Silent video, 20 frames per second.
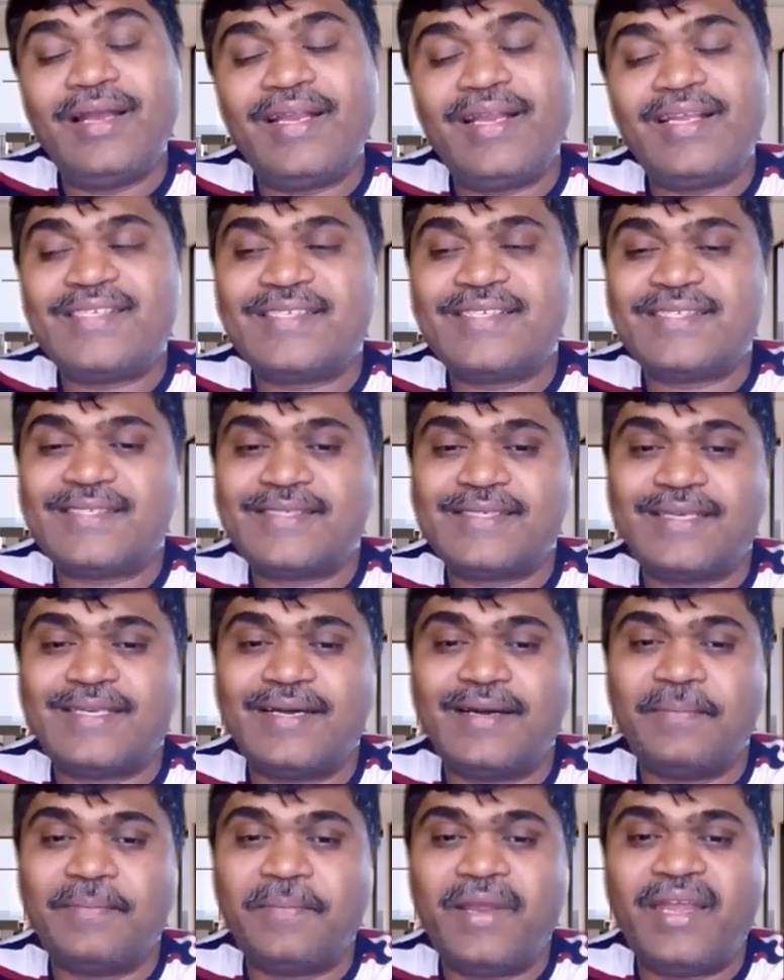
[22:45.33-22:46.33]
Let us
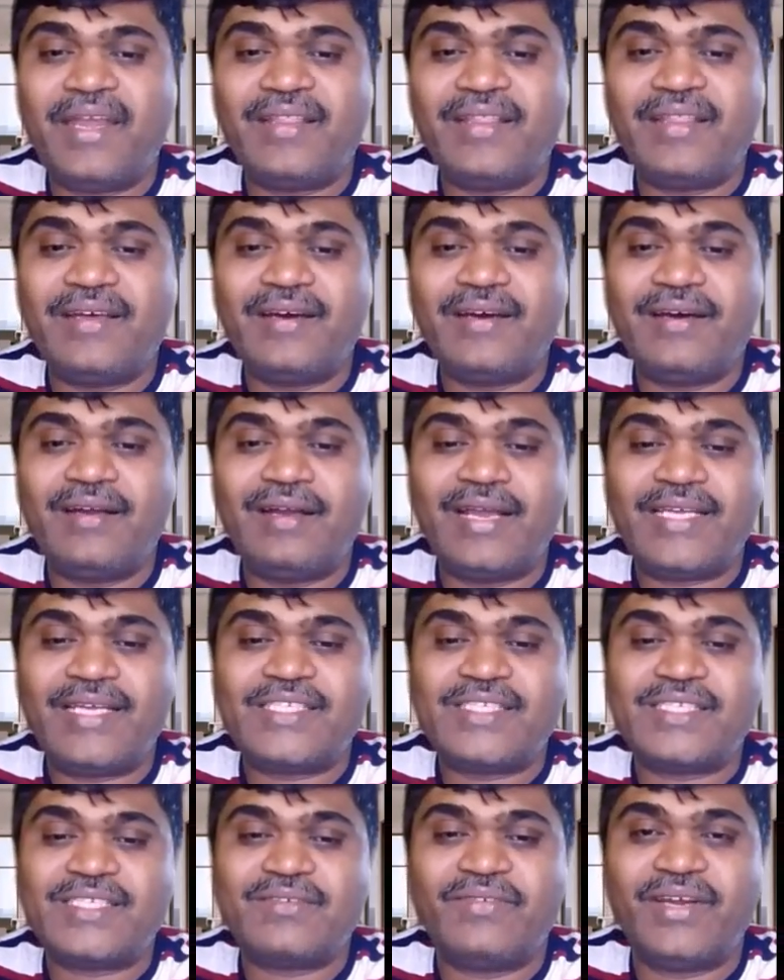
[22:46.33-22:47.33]
meet in the
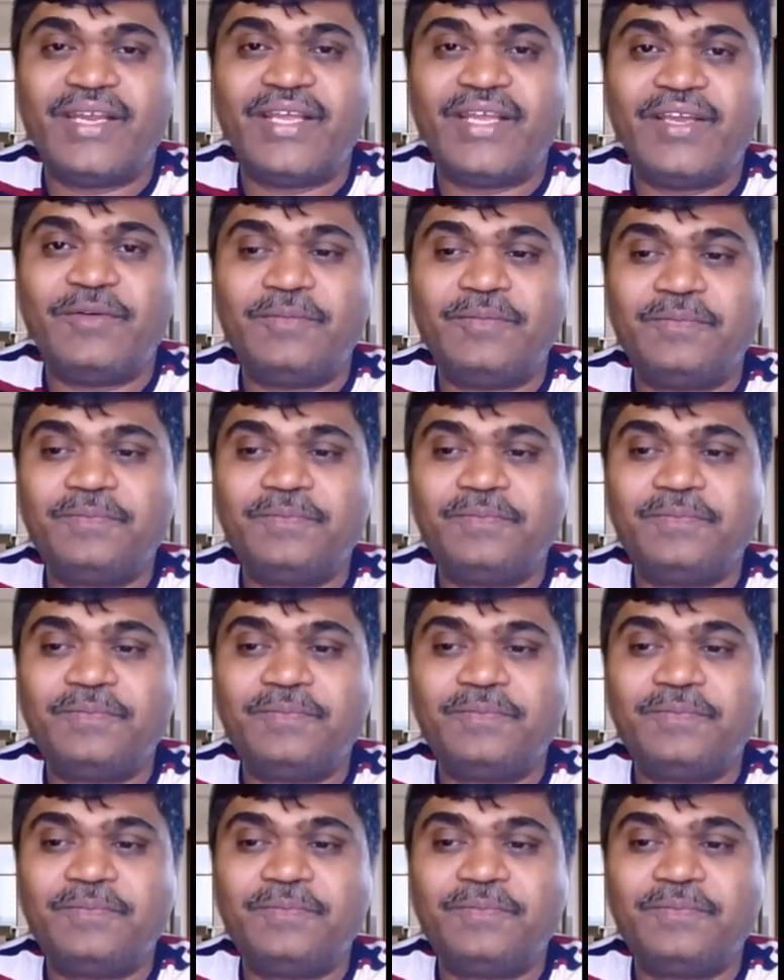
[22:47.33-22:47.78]
next video.